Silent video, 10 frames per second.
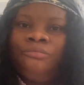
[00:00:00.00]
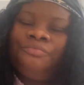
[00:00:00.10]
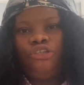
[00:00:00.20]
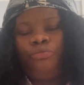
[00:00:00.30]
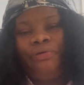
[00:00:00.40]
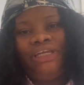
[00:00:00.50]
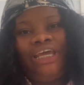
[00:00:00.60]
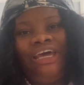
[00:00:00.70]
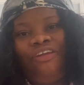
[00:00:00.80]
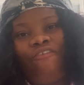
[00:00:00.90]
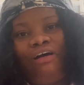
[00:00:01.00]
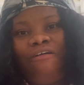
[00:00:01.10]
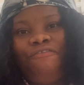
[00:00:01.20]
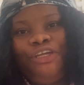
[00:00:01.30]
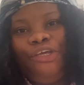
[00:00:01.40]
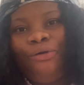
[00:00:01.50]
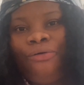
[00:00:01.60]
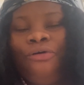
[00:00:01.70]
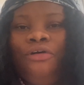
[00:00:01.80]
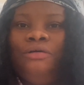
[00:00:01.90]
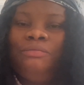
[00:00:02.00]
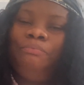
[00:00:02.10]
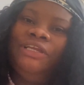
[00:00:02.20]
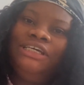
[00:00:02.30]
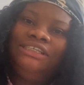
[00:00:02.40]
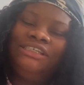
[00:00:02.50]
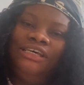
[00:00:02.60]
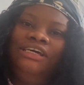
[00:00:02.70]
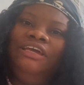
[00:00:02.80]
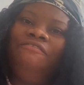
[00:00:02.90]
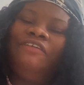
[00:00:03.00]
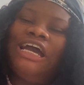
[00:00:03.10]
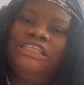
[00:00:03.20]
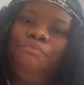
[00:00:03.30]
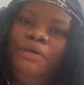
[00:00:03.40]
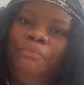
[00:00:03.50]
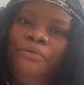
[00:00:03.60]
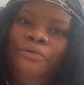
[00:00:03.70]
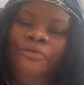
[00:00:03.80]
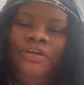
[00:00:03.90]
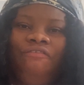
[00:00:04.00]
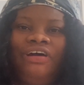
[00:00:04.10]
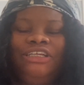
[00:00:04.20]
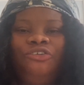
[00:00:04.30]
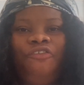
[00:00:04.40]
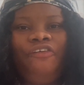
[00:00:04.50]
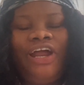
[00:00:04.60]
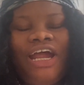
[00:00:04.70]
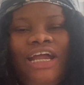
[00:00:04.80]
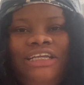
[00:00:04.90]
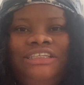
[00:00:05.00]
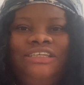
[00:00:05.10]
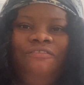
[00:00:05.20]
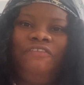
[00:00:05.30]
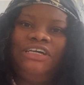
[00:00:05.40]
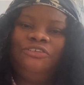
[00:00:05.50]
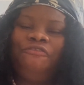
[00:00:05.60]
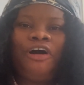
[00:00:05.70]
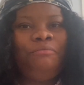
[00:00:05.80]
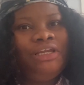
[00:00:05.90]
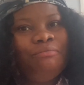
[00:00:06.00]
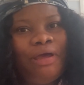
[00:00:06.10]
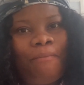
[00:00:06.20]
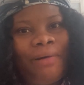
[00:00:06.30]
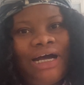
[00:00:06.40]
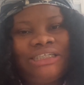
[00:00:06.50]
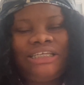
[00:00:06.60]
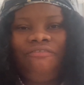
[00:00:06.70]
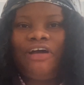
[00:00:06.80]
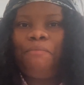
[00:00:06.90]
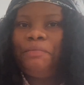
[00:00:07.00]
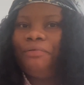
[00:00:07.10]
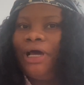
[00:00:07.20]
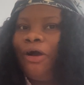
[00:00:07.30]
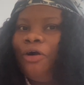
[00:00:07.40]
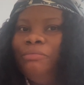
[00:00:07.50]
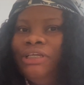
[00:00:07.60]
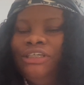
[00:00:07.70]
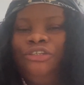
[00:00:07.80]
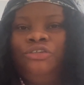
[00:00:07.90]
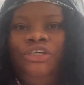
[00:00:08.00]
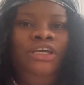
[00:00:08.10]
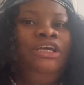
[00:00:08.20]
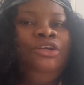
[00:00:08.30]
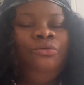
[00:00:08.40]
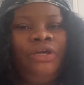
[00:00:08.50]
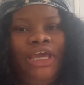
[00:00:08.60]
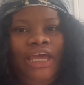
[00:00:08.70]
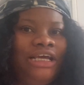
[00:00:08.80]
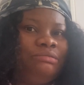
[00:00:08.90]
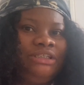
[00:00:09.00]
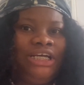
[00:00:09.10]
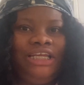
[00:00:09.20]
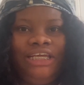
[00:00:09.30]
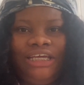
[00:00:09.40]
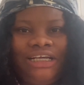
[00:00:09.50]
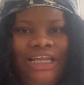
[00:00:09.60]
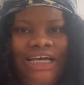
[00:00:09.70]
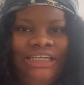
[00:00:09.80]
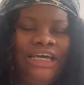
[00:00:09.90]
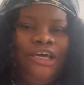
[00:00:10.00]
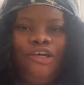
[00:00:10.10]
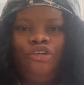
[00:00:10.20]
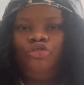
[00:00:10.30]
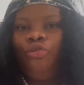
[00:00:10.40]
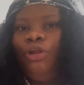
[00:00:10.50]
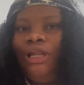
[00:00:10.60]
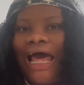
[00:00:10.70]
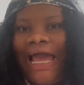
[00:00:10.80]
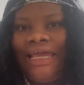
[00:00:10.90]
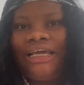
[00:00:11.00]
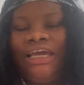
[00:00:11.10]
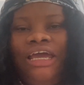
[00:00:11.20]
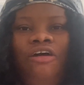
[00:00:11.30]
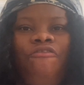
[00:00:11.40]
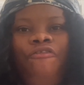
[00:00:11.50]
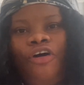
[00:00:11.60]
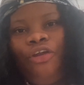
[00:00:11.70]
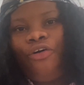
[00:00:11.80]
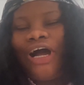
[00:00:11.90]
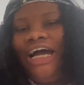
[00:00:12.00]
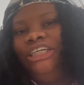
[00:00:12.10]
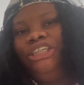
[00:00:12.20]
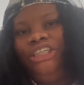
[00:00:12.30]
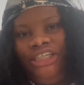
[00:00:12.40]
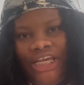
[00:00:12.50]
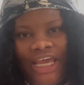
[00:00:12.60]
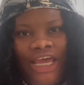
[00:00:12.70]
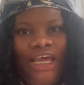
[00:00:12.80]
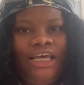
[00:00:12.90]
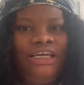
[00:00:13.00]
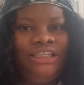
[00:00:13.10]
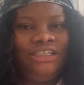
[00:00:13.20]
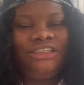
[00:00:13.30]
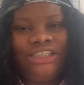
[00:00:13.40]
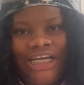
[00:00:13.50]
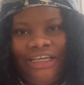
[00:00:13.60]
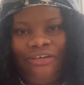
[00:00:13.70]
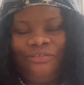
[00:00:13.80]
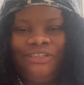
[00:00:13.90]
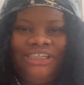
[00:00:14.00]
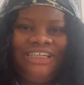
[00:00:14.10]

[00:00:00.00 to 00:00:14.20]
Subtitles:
This will be the end of our video. Please invite people, invite your friends, invite your family members, invite people that are coming into the UK, especially England, to like, follow and share this channel.